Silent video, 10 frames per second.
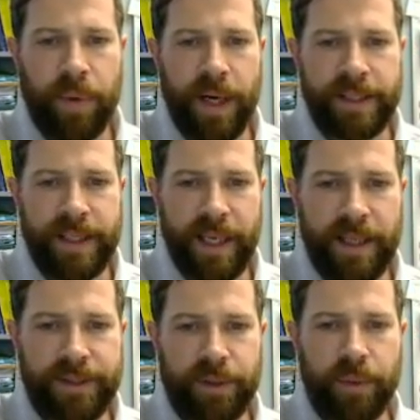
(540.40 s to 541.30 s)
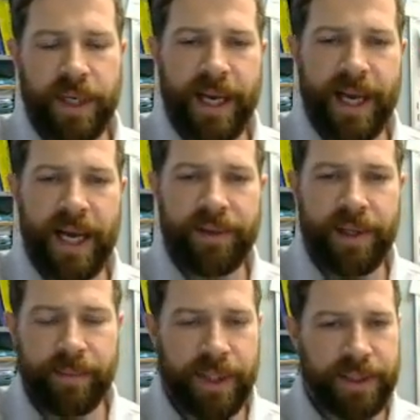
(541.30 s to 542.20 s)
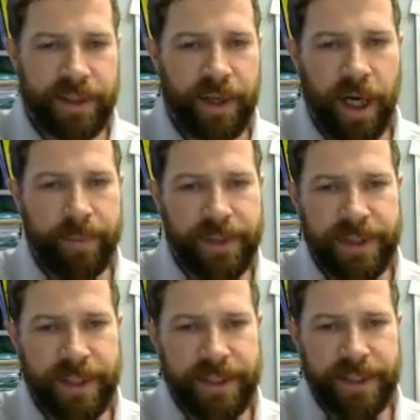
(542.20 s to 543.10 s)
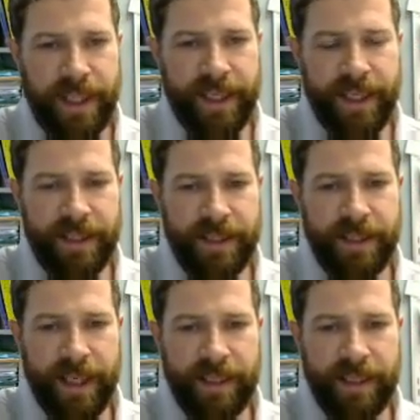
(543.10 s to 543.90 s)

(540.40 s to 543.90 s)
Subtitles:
The y's cancel when I add them because they're opposites. I get